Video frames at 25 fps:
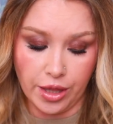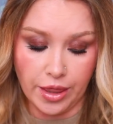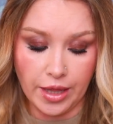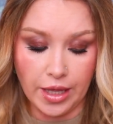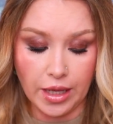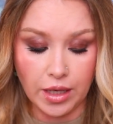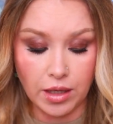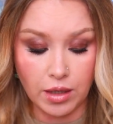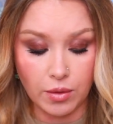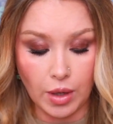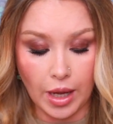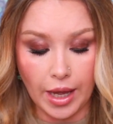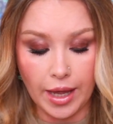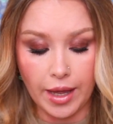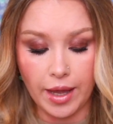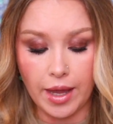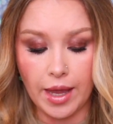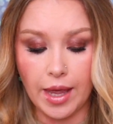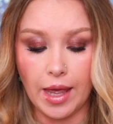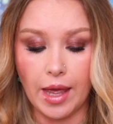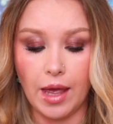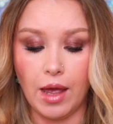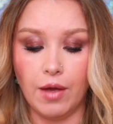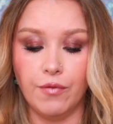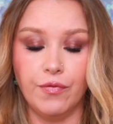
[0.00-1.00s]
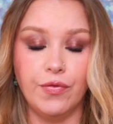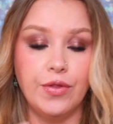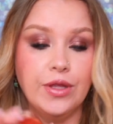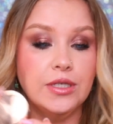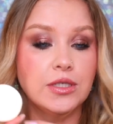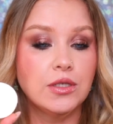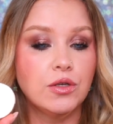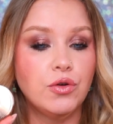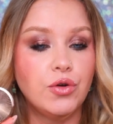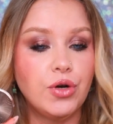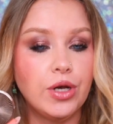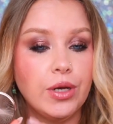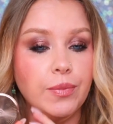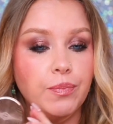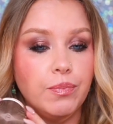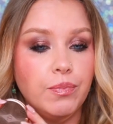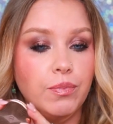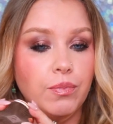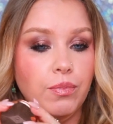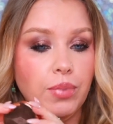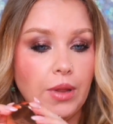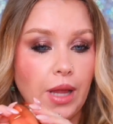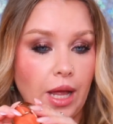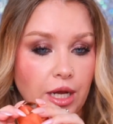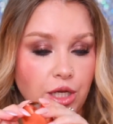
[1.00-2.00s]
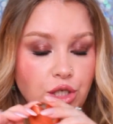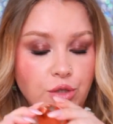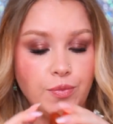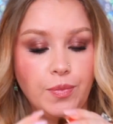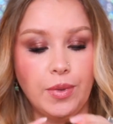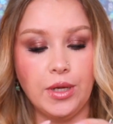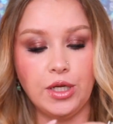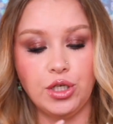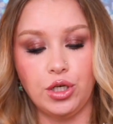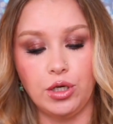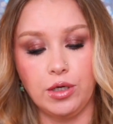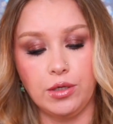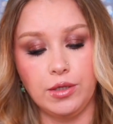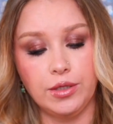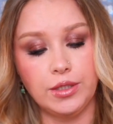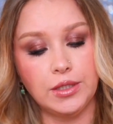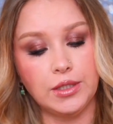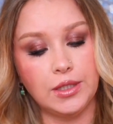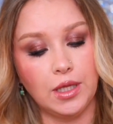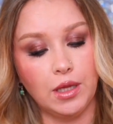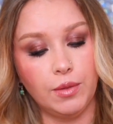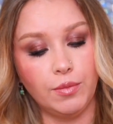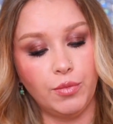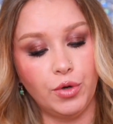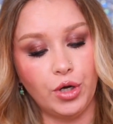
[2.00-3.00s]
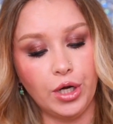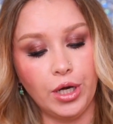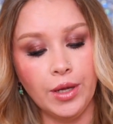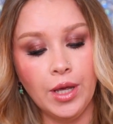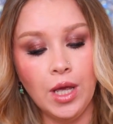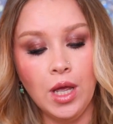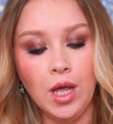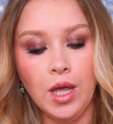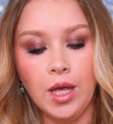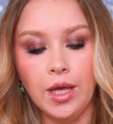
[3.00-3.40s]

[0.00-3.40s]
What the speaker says: Then I have this cream blush by Charlotte Tilbury.